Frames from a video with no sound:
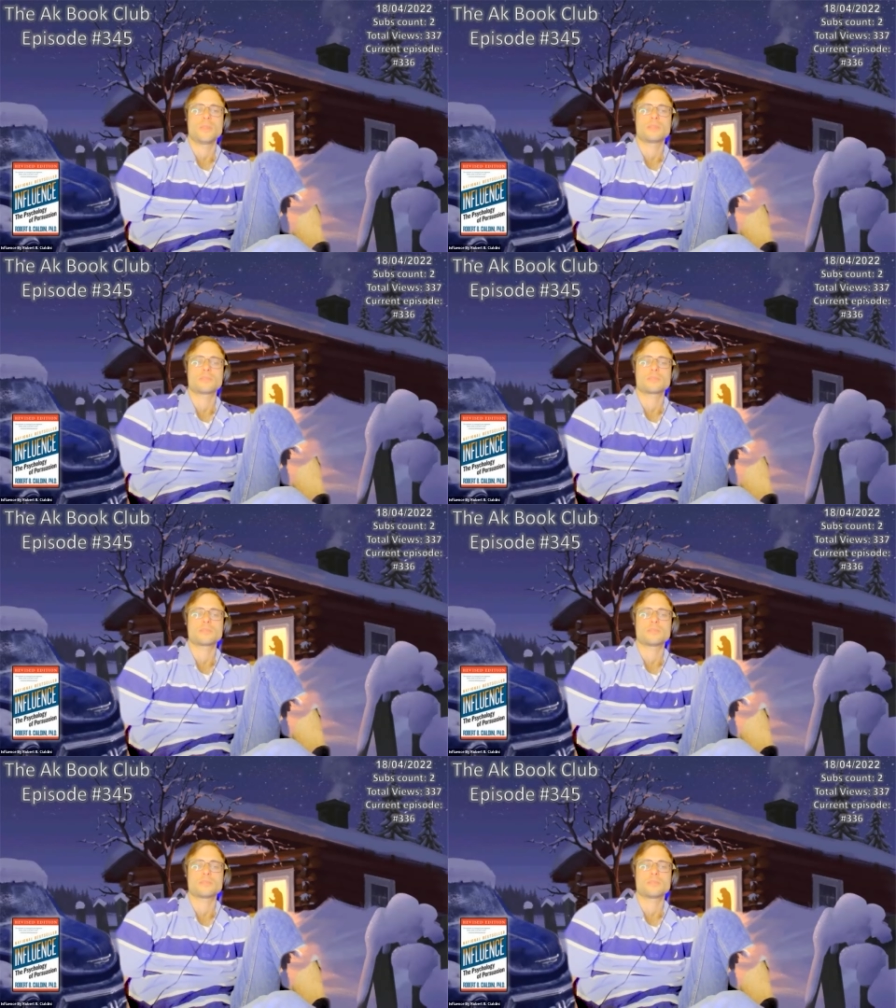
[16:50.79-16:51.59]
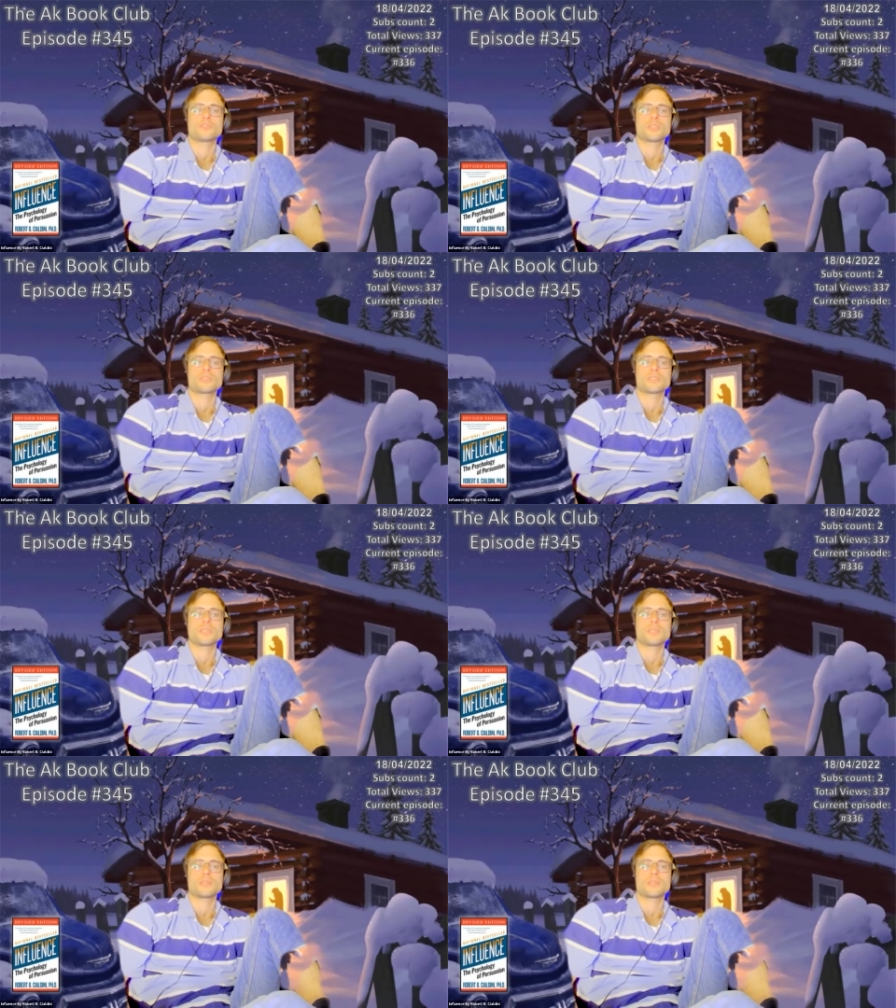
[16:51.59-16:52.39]
It's just
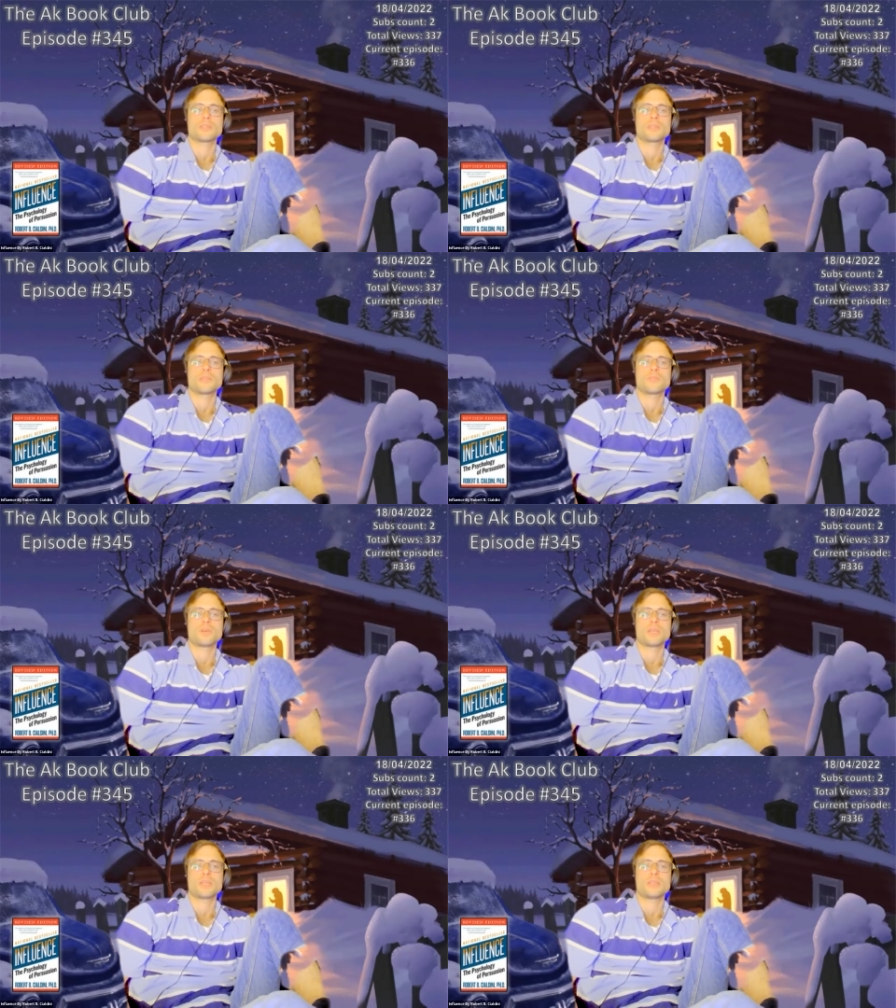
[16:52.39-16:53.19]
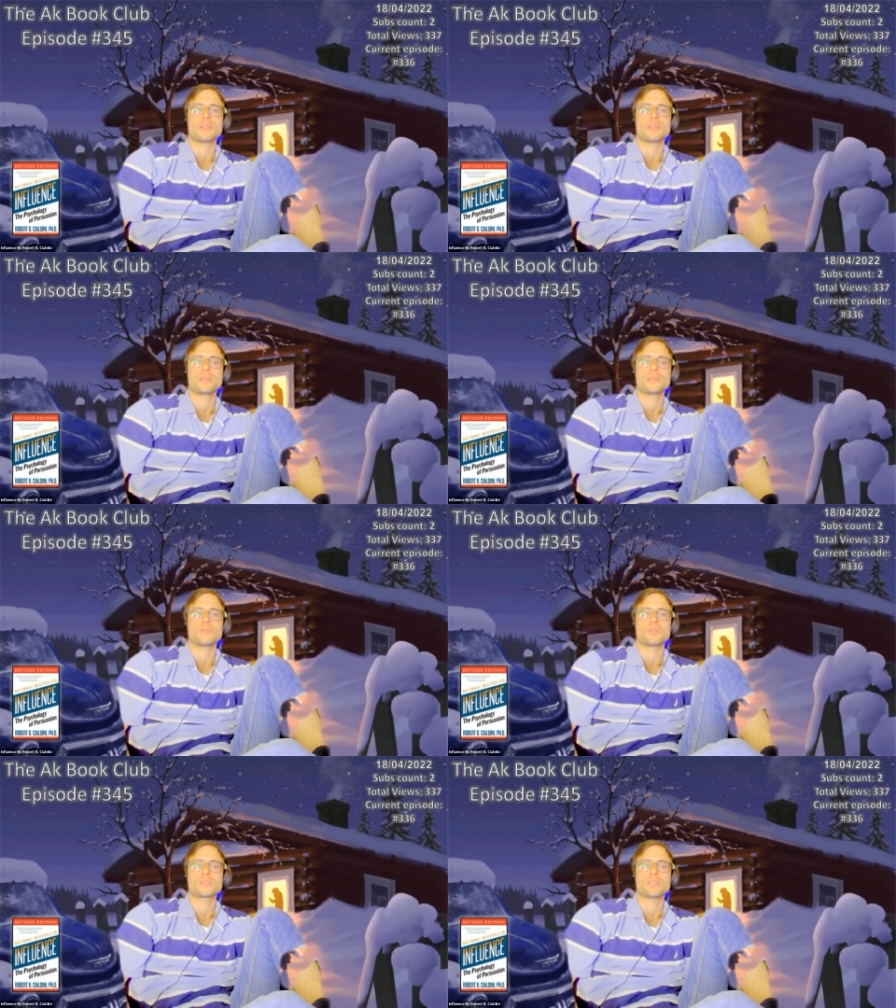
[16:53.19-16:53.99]
that if I
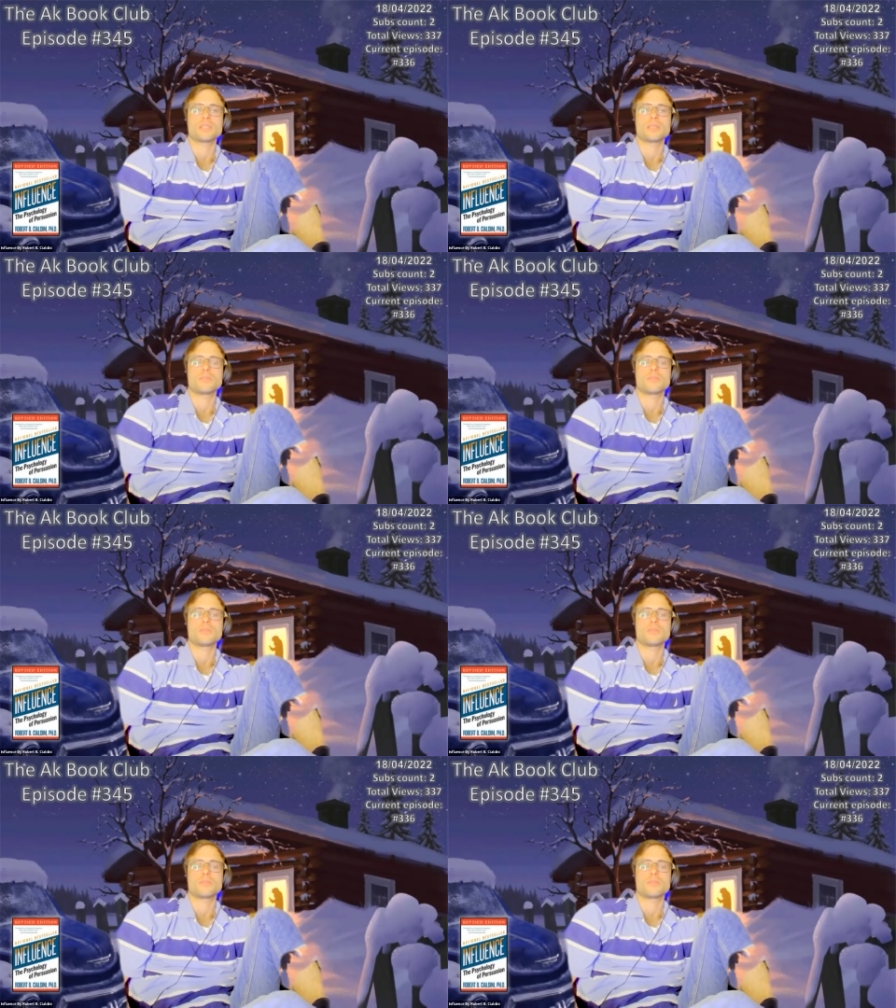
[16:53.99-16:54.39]
said